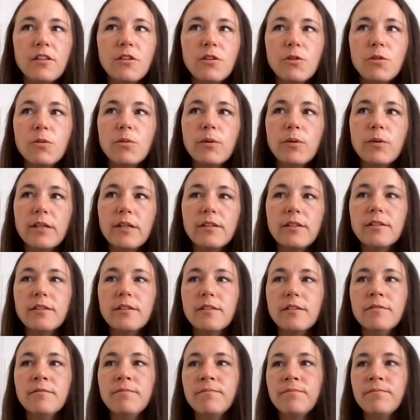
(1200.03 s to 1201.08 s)
you
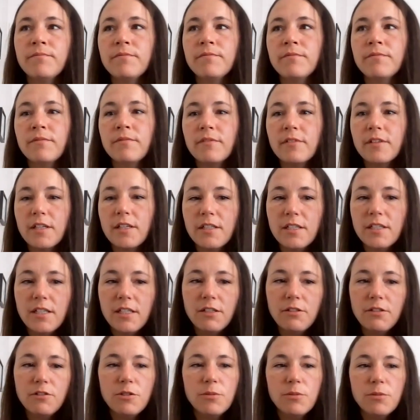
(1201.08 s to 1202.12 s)
will
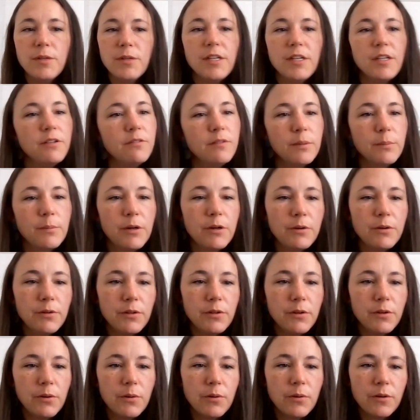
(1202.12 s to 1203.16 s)
continue to be remote,
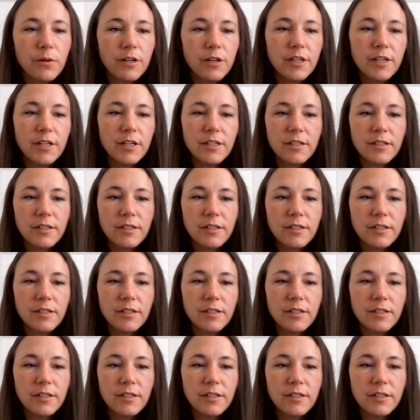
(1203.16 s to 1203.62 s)
or